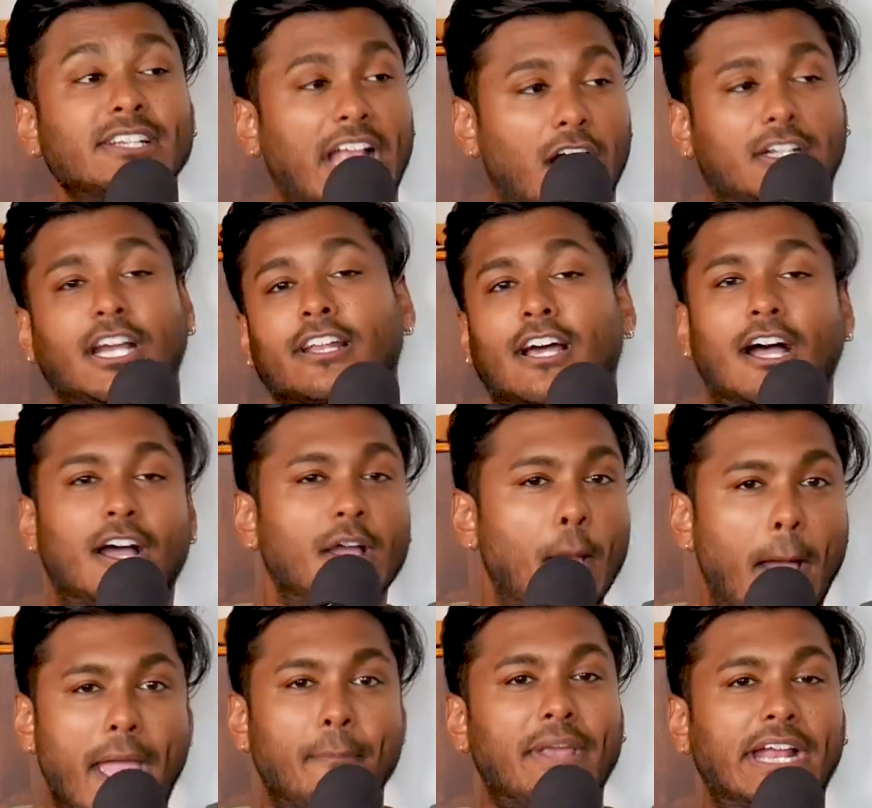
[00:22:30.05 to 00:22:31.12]
Calcutta
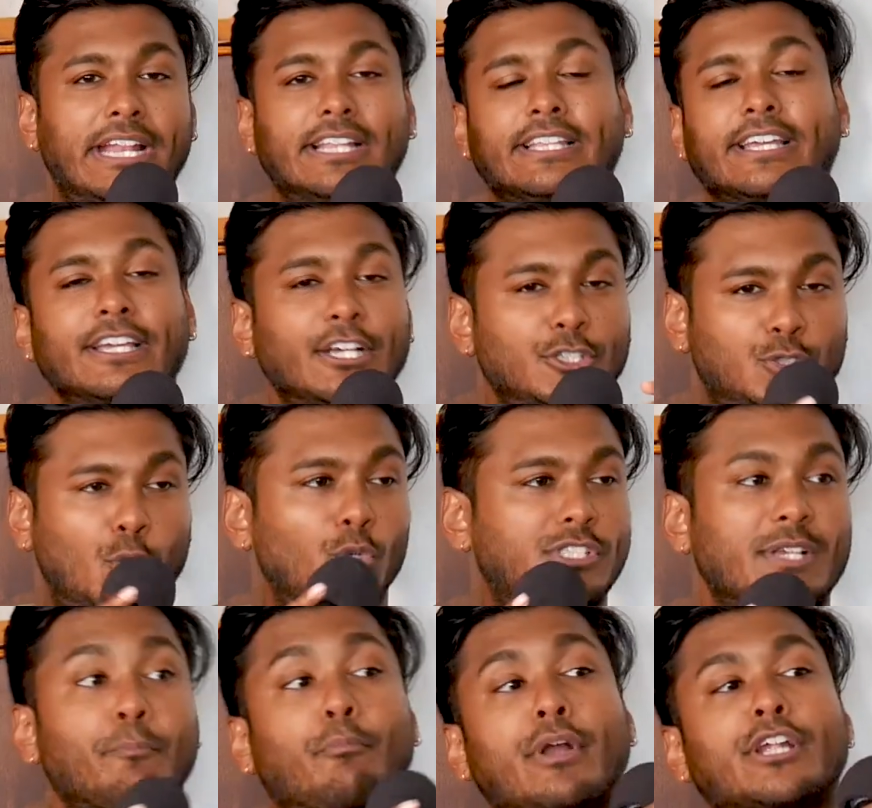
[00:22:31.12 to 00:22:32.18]
immediately
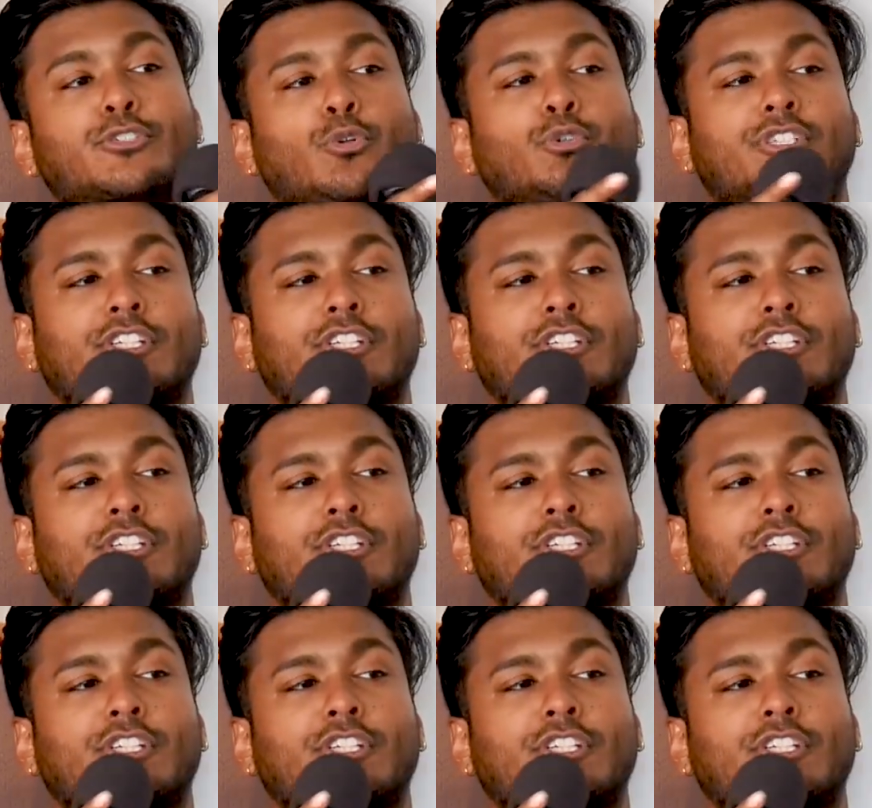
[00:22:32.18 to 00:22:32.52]
British school